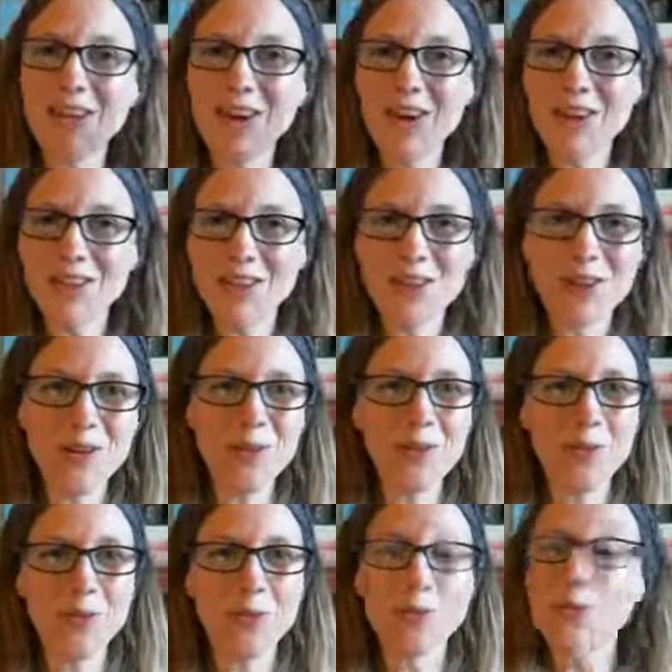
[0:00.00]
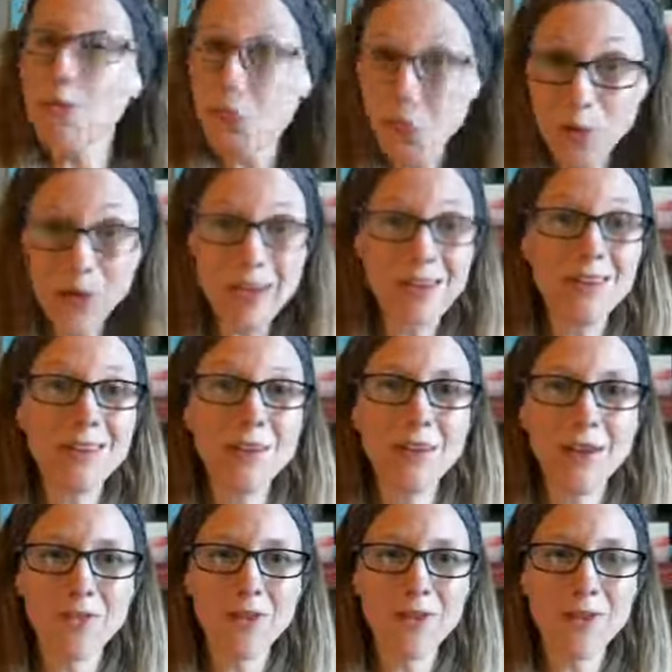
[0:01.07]
also truly honor my
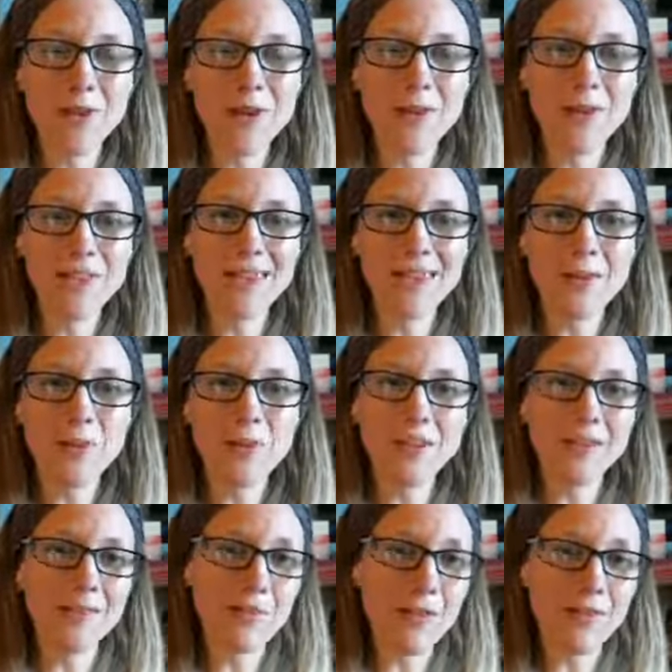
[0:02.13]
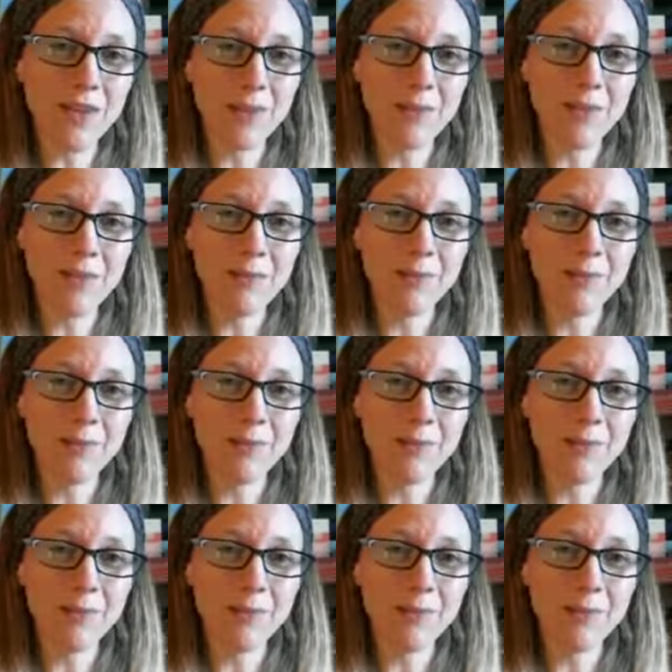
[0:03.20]
first priority, which is my family?